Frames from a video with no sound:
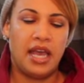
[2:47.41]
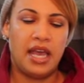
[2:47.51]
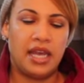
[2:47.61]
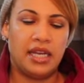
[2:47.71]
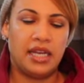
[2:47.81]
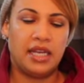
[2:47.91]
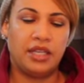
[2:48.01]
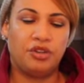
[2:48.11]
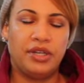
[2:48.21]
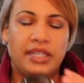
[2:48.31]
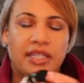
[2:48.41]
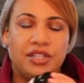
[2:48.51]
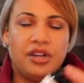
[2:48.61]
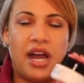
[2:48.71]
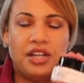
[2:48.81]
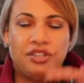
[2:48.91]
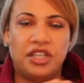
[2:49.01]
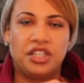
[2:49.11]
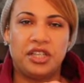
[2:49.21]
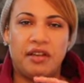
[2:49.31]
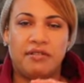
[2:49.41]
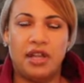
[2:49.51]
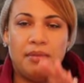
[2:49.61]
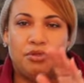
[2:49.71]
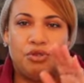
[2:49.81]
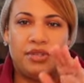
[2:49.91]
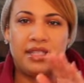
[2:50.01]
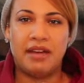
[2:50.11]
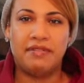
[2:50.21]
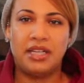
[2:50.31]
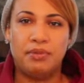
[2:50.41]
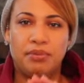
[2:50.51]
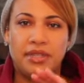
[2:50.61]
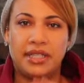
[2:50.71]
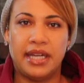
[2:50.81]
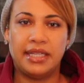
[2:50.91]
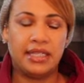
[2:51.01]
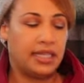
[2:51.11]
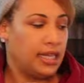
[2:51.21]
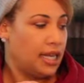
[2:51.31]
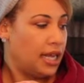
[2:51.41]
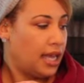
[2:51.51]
It increases your hydration level up to 70%.